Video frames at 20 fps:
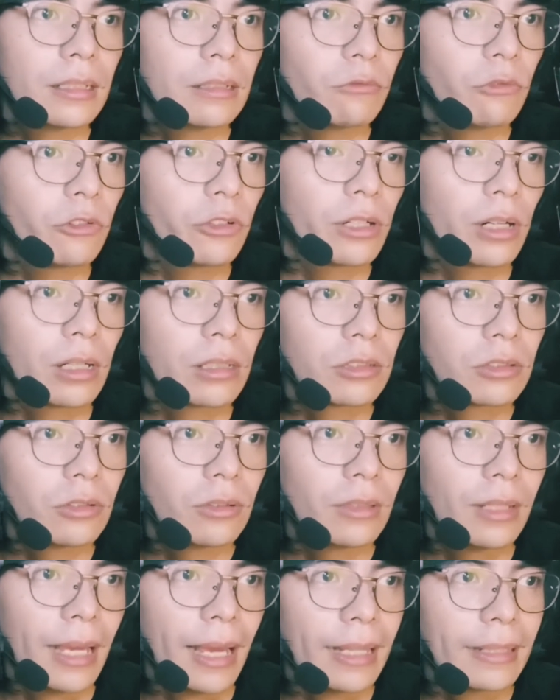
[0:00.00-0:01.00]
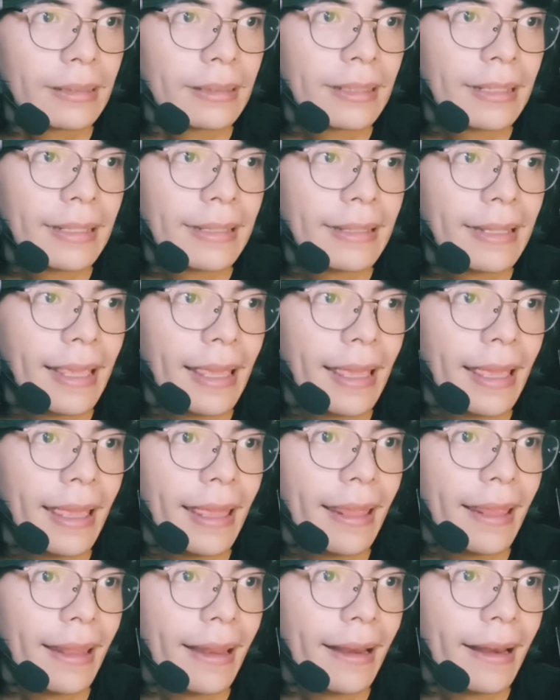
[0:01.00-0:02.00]
with regards to that.
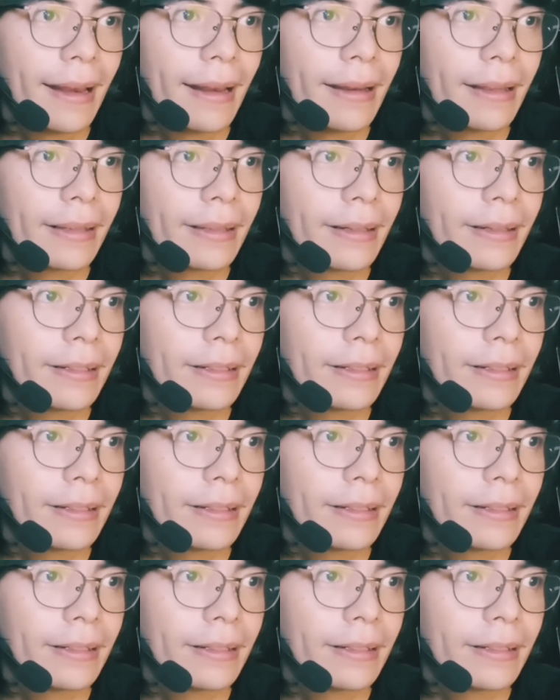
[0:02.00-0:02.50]
And the